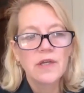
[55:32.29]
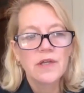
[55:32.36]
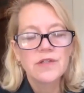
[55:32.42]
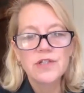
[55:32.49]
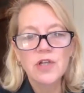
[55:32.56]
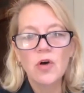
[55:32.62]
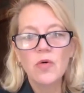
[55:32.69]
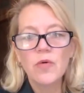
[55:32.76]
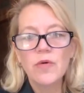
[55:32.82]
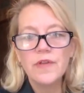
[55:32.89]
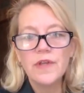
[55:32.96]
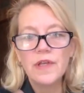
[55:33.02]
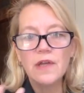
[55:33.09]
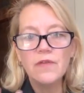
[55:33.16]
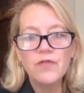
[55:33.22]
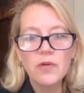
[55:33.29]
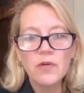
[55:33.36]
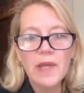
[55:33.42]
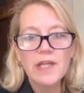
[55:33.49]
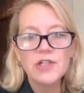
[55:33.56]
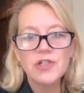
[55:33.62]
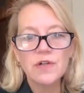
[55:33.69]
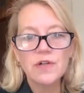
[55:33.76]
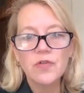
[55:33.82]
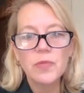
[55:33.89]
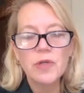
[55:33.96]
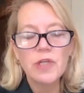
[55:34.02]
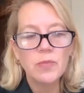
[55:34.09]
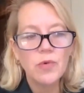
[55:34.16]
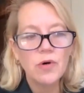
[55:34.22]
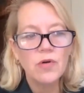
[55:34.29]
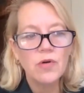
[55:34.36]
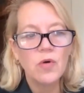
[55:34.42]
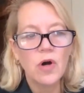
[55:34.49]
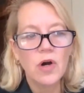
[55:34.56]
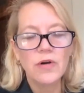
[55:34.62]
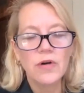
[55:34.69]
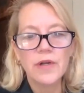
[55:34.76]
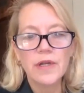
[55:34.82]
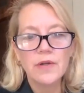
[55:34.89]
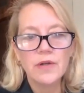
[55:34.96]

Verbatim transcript: So the information for people who are,